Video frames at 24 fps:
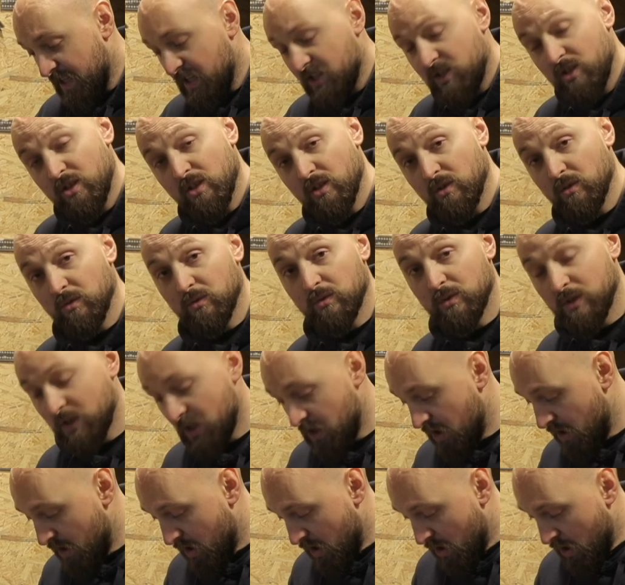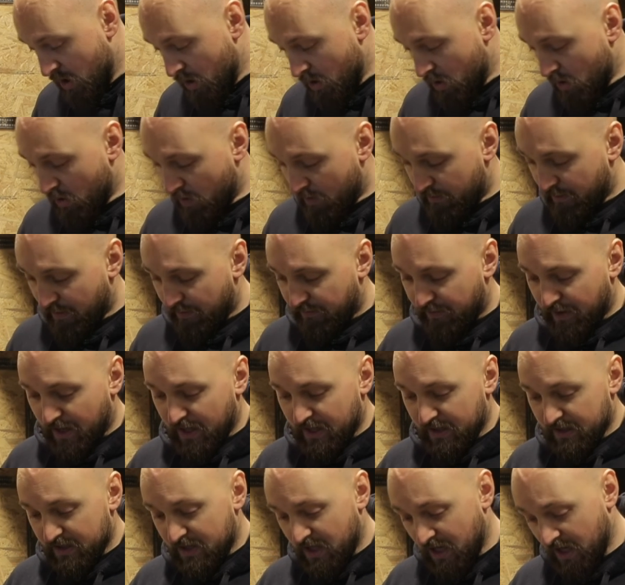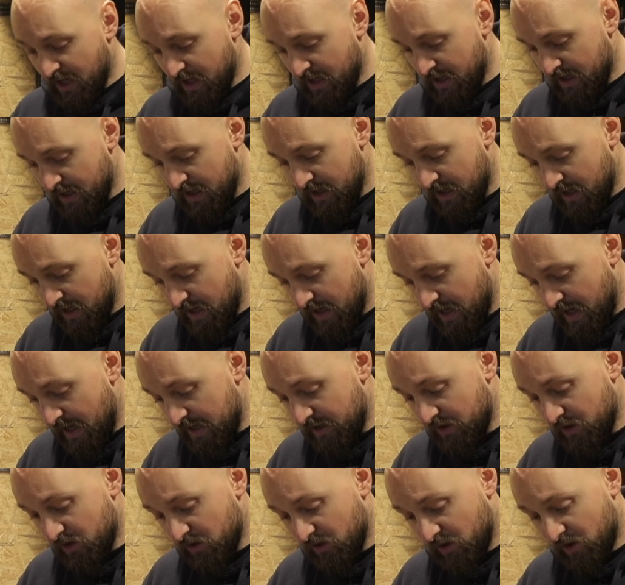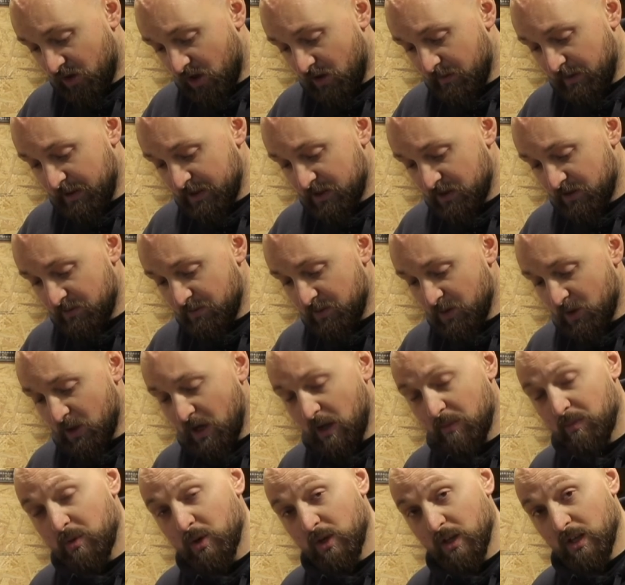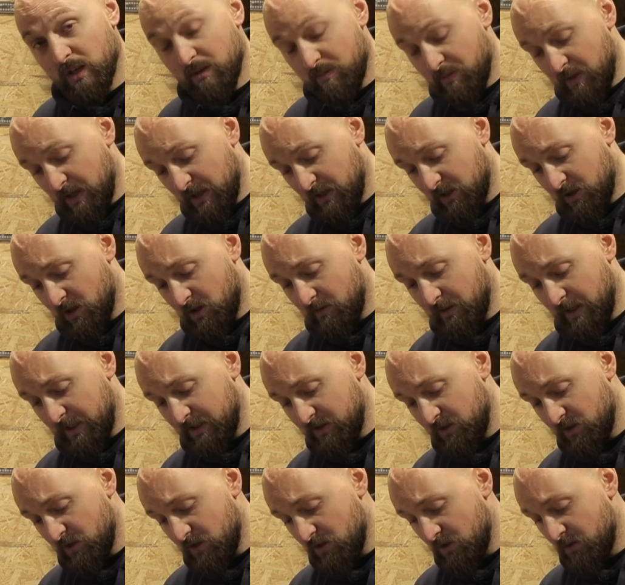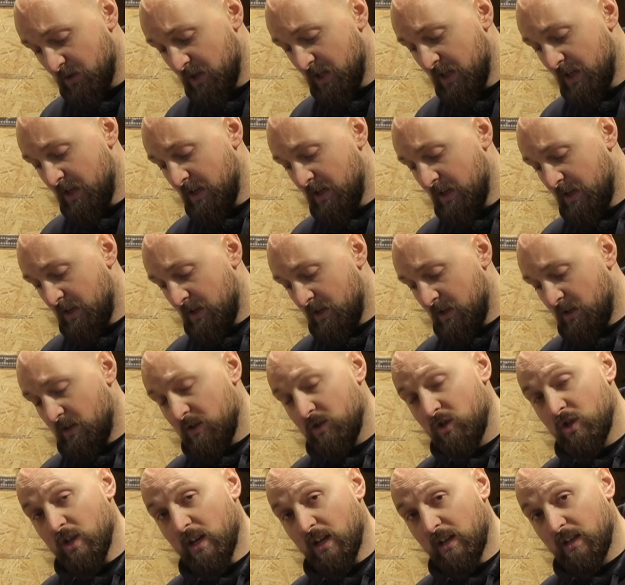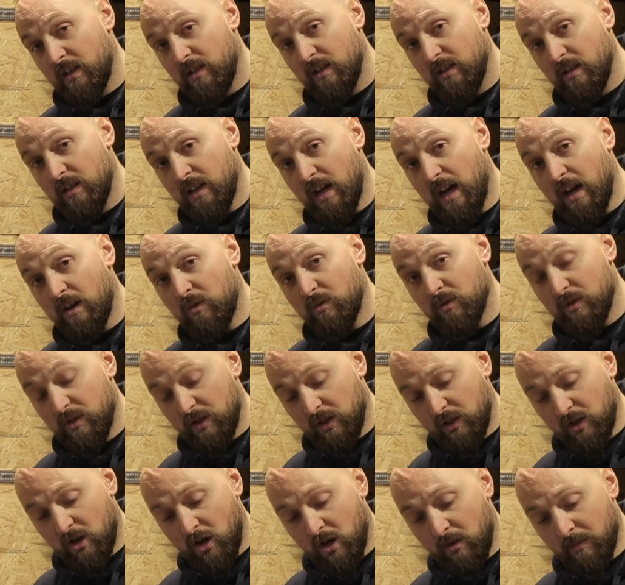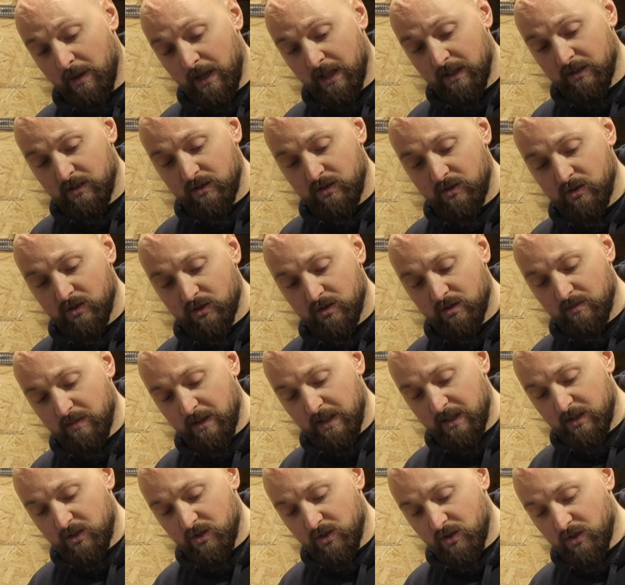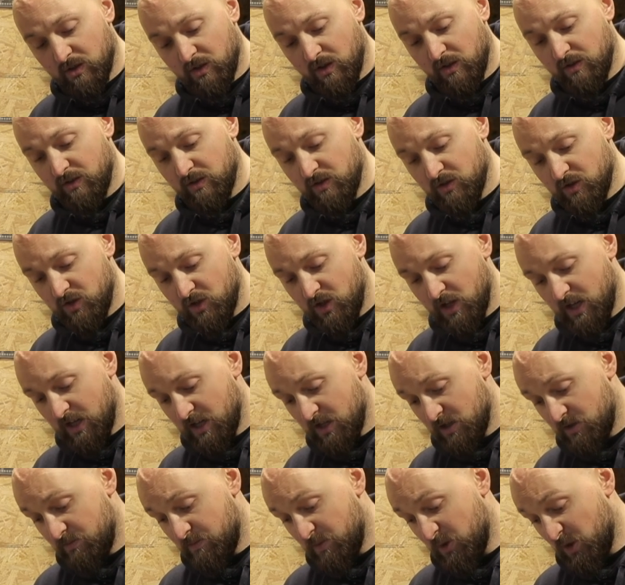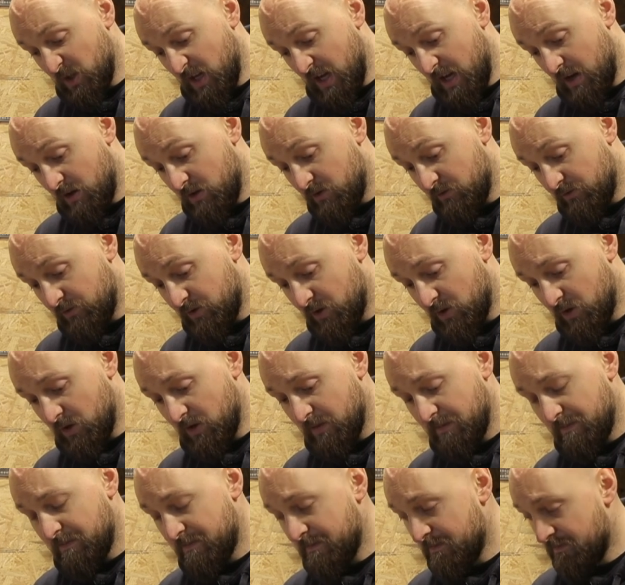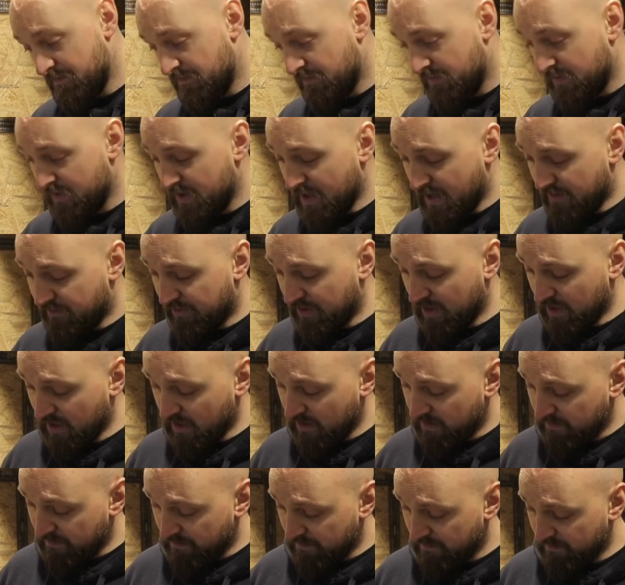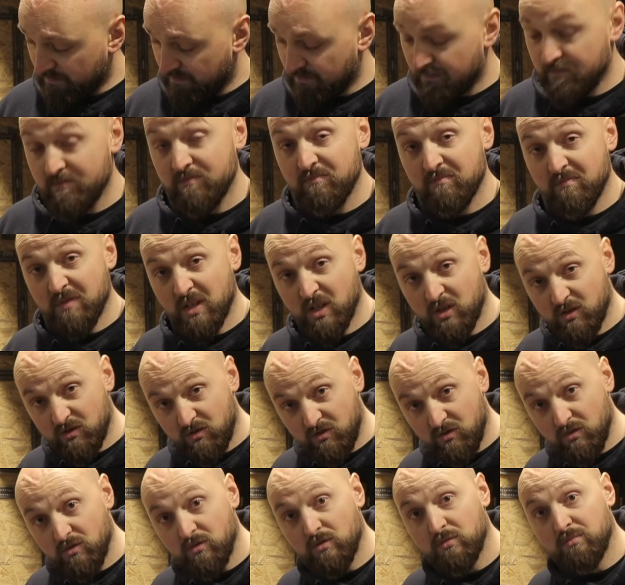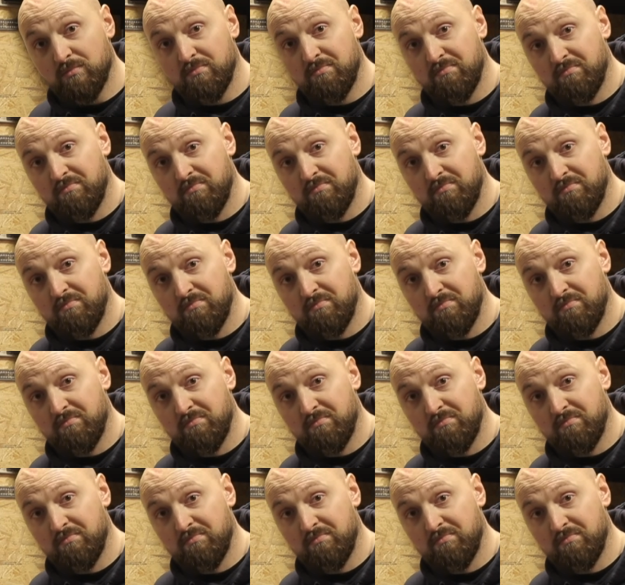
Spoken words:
issues, or if I find any other comments to put, I'll put it in a pinned comment. So check out the comments just to make sure nothing's changed. But yeah, overall, definitely a good tool.